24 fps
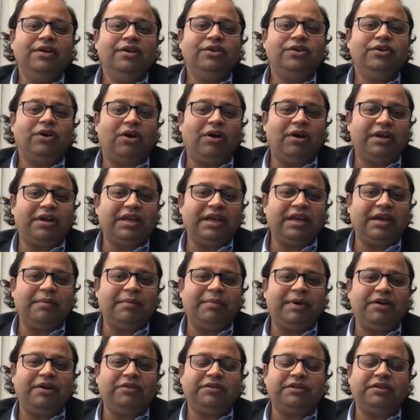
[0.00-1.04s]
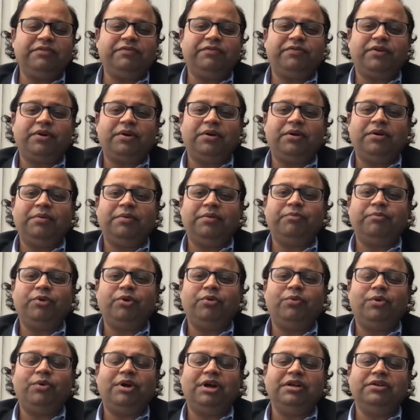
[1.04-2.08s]
talking about it from
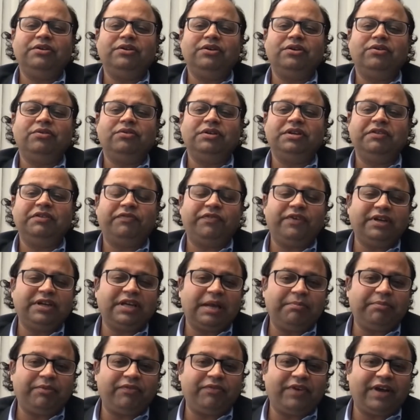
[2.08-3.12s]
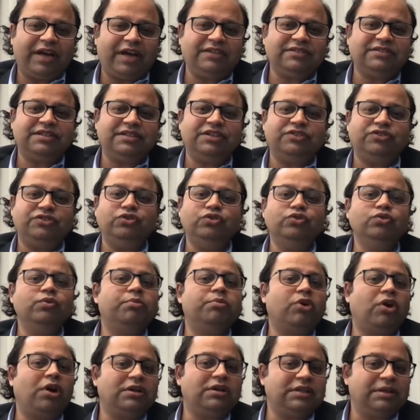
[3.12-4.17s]
uh, you know different type of assets you
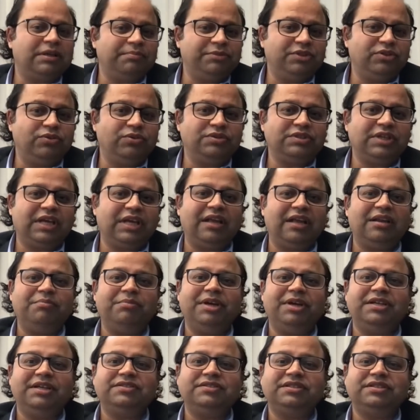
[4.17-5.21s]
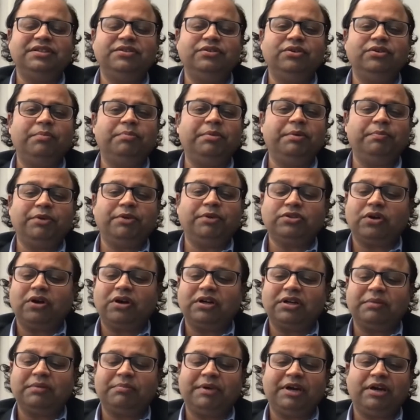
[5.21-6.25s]
brought up those elements you know people
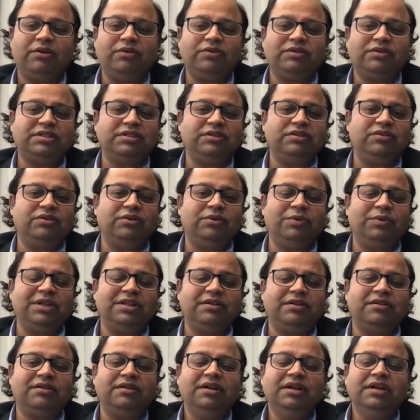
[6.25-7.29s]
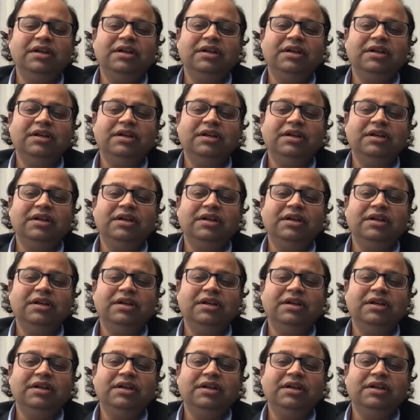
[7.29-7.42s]
talked about you know whether